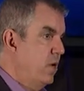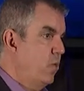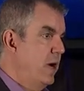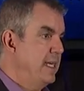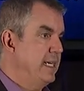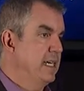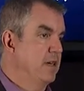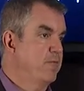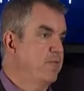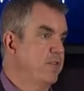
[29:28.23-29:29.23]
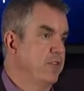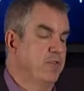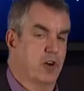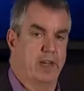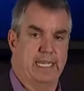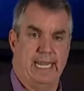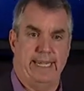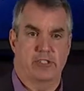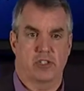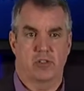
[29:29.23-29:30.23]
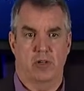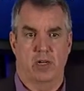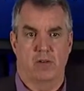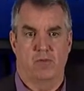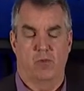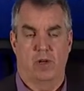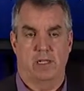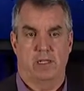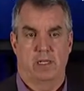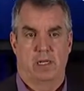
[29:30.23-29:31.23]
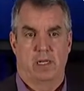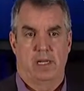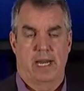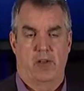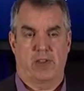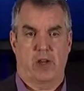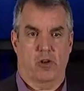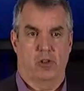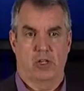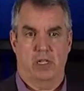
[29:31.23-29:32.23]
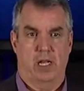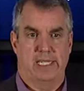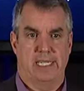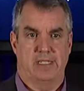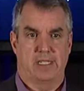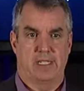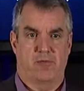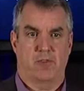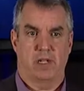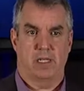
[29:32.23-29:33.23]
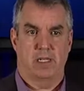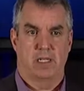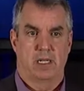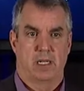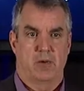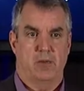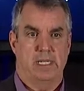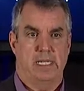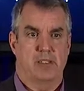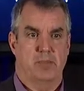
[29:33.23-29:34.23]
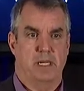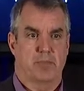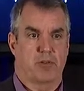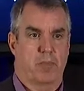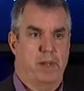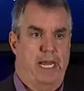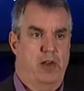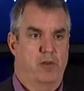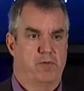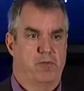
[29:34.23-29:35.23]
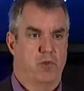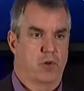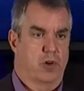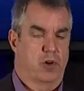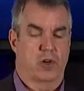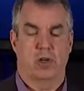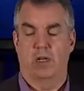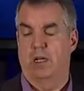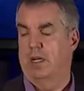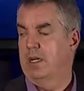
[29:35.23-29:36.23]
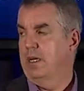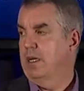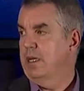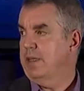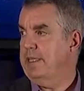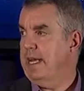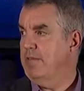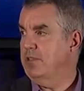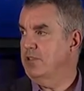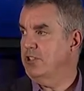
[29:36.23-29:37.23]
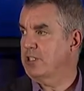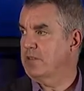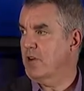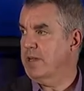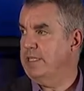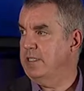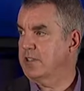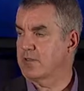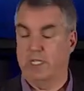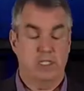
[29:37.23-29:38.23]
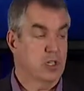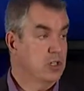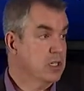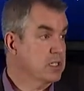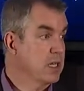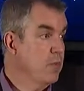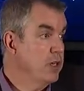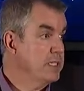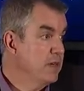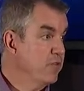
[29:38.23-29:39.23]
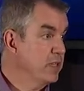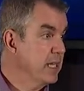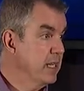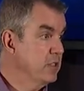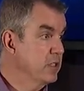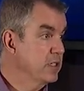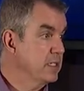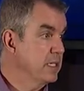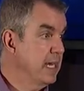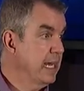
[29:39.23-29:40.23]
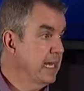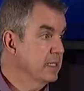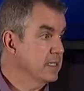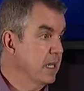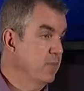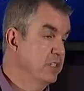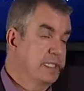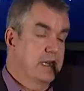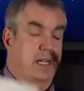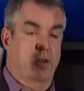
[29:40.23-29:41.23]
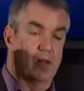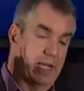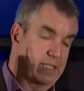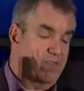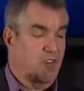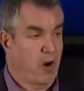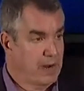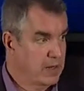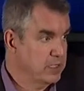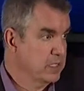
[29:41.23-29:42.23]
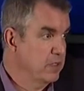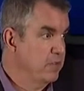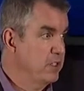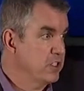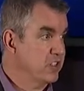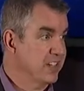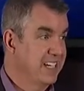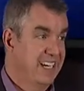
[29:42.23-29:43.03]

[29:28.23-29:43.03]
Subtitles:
What if the very nature of what healthcare looked like is different? We need to be prepared for the evolution of our industry to look somewhat different than it looks today. And some would say, oh, that's far out into the future.